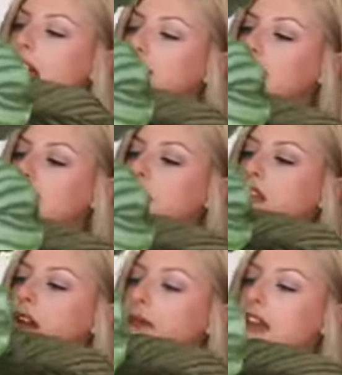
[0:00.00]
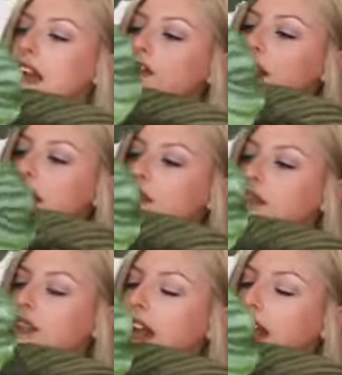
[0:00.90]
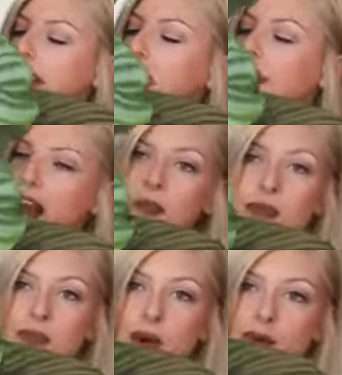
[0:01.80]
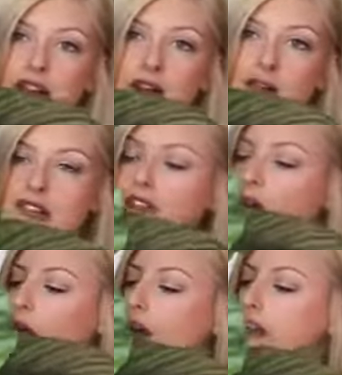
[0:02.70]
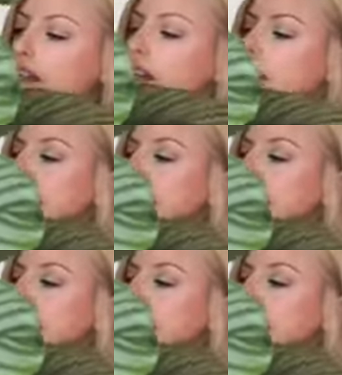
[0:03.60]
haven't, I mean, the leaf doesn't even feel like it's developed properly close to the corners.